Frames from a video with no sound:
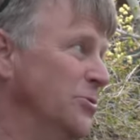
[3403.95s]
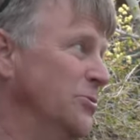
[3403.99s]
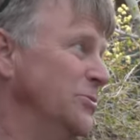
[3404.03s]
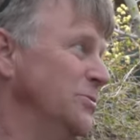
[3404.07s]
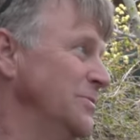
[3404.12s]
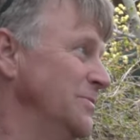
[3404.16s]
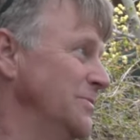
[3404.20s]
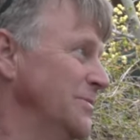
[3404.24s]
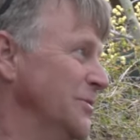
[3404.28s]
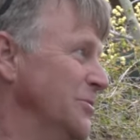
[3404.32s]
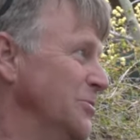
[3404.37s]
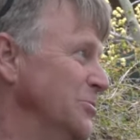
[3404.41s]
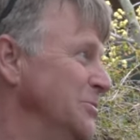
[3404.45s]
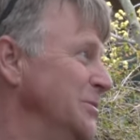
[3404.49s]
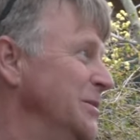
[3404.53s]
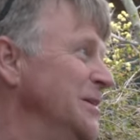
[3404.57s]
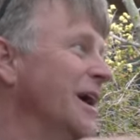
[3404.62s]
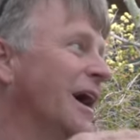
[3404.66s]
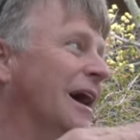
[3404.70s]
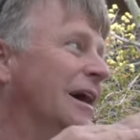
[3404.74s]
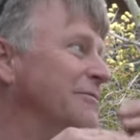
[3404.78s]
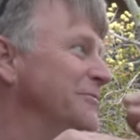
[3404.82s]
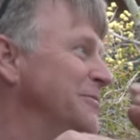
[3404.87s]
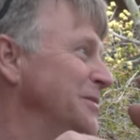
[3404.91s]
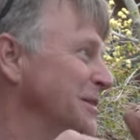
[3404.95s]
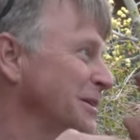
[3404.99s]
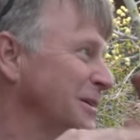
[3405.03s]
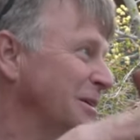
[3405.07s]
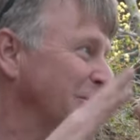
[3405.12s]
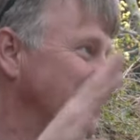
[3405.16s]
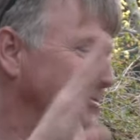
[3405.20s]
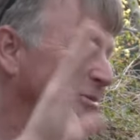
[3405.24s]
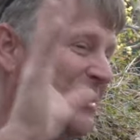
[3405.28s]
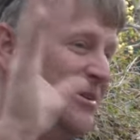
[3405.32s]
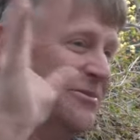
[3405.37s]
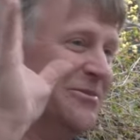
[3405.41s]
or
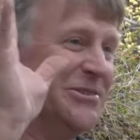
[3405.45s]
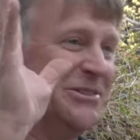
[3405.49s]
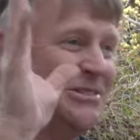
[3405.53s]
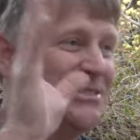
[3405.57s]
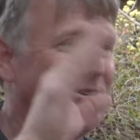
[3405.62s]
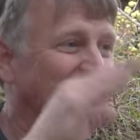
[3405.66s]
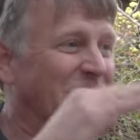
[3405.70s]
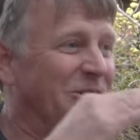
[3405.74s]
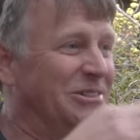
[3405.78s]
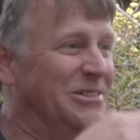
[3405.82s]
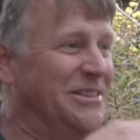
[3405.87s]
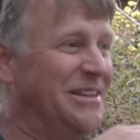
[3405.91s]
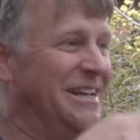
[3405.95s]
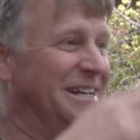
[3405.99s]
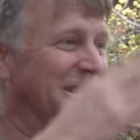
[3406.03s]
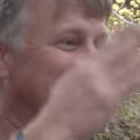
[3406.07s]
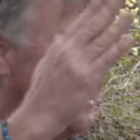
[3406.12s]
Guyvik or whatever it's called.